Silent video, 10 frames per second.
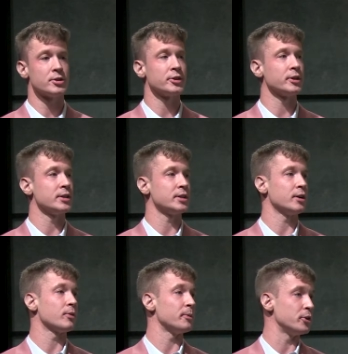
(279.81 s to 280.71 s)
so you'll get to
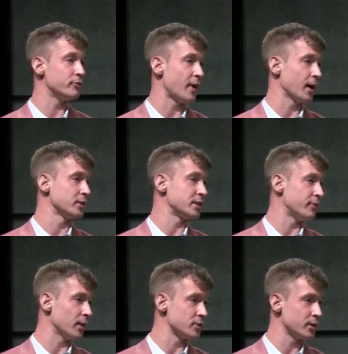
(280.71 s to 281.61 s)
hear from the new faculty
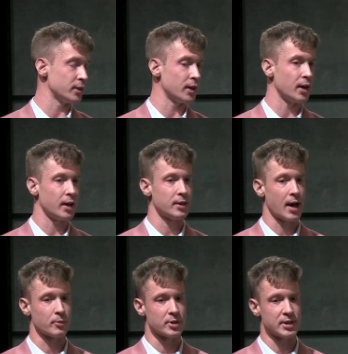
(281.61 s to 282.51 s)
fellows in the in
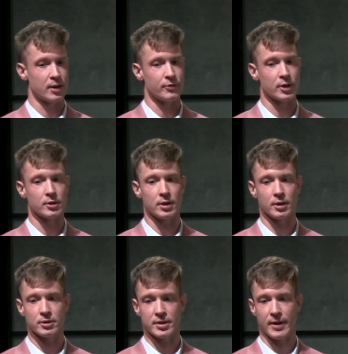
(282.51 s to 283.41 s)
the Edwards Center for
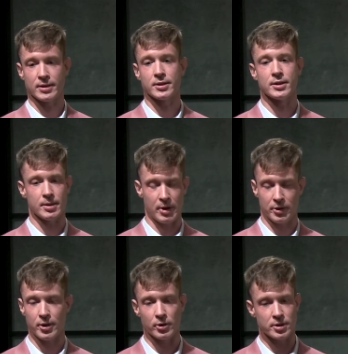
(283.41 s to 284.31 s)
Inclusive Excellence
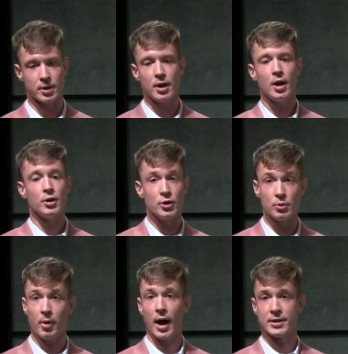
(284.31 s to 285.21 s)
about those
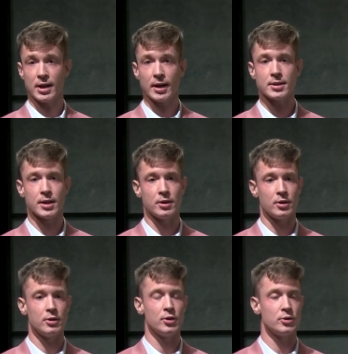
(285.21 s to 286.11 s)
new projects
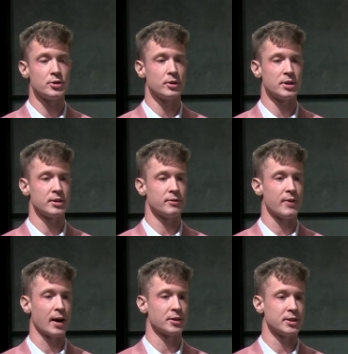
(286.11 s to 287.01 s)
and new students and
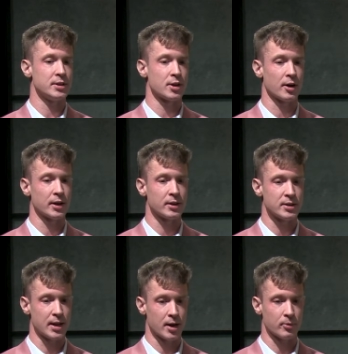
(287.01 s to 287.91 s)
faculty starting in the
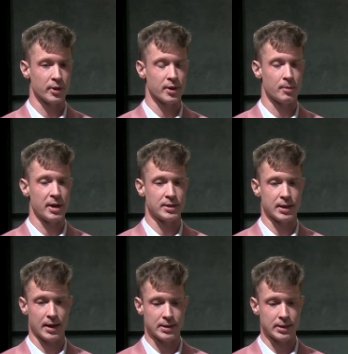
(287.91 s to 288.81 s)
center with their
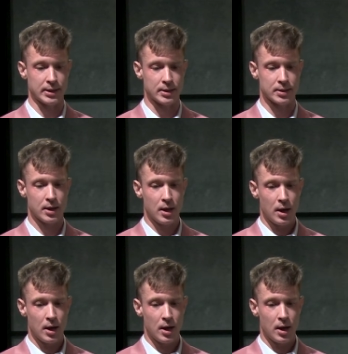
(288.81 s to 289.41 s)
amazing ideas.